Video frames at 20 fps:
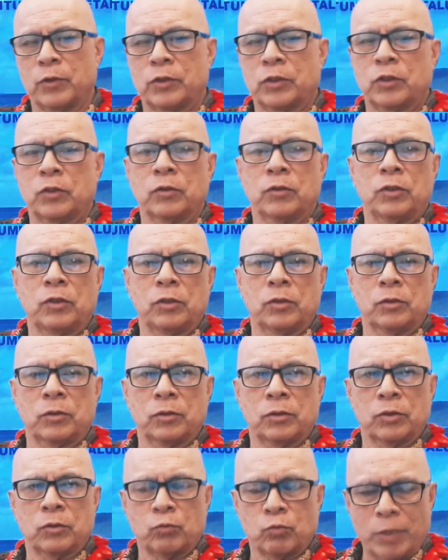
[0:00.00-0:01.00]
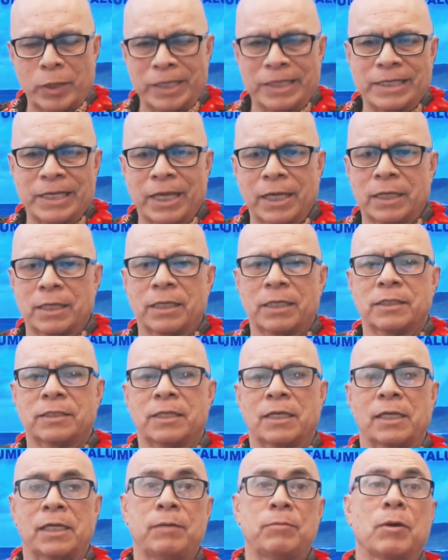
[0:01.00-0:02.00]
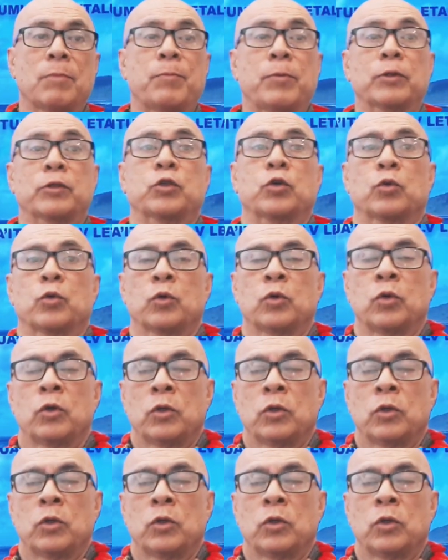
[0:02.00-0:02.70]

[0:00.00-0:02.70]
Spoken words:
to the right hand as the limapoto,